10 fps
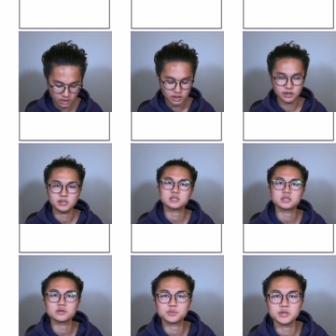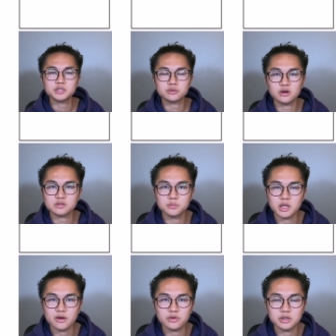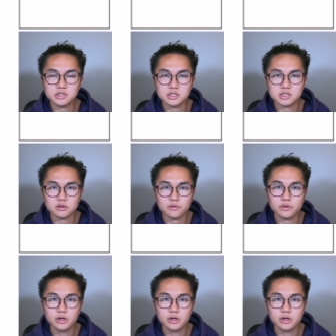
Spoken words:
And that's how spacecraft navigates itself